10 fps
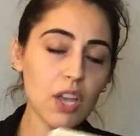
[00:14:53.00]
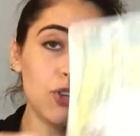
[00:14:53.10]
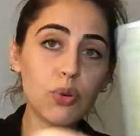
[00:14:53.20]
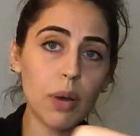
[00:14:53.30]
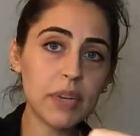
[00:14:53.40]

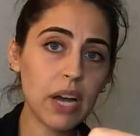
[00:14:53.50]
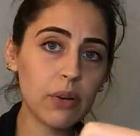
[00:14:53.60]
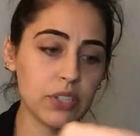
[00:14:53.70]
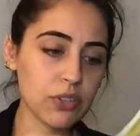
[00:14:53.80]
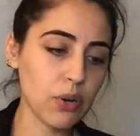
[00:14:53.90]
you coming
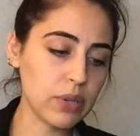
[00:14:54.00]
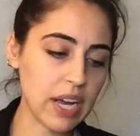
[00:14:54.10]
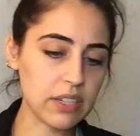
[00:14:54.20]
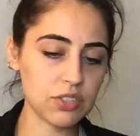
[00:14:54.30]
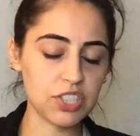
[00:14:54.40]
out in your own
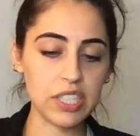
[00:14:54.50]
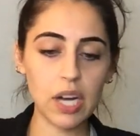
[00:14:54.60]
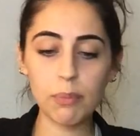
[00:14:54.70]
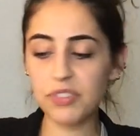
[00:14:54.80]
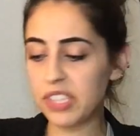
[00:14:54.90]
energy.
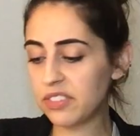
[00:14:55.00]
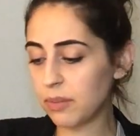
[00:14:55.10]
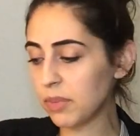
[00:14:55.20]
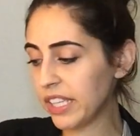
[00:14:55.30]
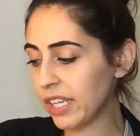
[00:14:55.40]
I'm seeing
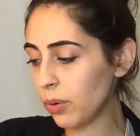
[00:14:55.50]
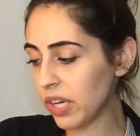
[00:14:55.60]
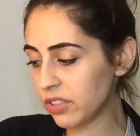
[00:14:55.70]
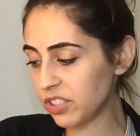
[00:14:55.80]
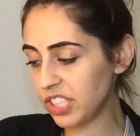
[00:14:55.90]
some Leo
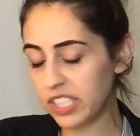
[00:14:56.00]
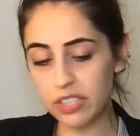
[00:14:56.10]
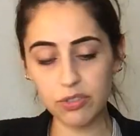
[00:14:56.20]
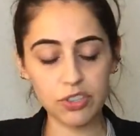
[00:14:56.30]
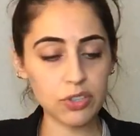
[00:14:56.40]
energy
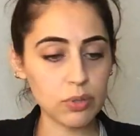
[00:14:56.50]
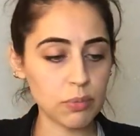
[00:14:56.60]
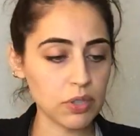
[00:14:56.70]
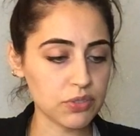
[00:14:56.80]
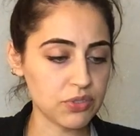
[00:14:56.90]
here, too.
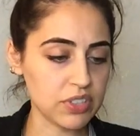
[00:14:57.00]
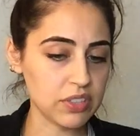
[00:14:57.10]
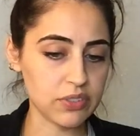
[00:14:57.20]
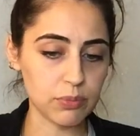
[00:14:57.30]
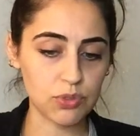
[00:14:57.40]
I'm also
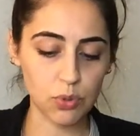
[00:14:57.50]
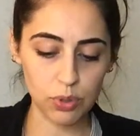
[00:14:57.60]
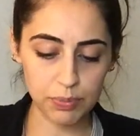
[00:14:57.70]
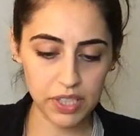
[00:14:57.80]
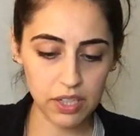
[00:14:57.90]
seeing some
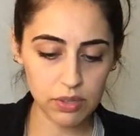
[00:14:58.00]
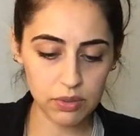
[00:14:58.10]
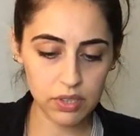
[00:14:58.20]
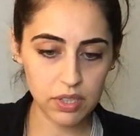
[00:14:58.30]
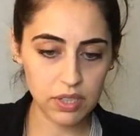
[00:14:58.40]

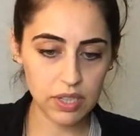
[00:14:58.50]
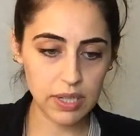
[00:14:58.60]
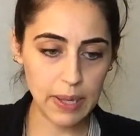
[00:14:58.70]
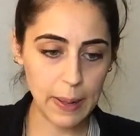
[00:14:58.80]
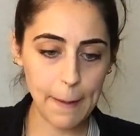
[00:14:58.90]
Scorpio.
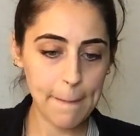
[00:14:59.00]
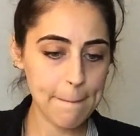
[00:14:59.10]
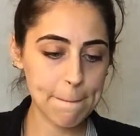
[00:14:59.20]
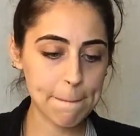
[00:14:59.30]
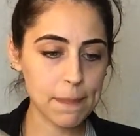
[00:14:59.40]

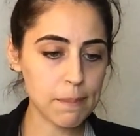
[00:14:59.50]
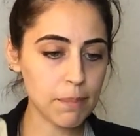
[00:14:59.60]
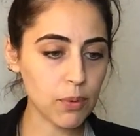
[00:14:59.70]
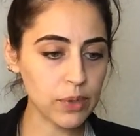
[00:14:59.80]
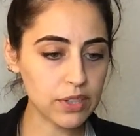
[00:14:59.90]

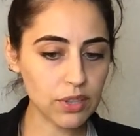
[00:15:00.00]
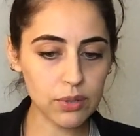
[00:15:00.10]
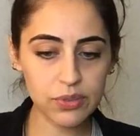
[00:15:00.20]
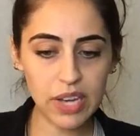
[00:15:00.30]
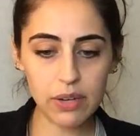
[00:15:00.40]
But we
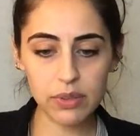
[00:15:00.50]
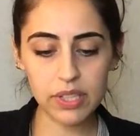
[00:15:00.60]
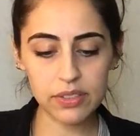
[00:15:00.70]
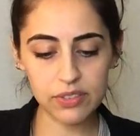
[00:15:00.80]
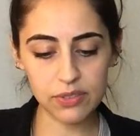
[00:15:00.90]
close out
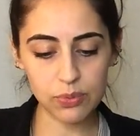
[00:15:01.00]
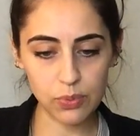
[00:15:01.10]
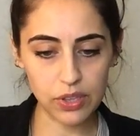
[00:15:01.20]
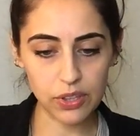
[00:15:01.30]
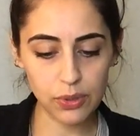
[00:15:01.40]
this
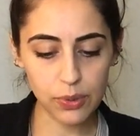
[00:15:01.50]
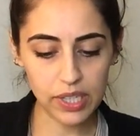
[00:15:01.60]
with you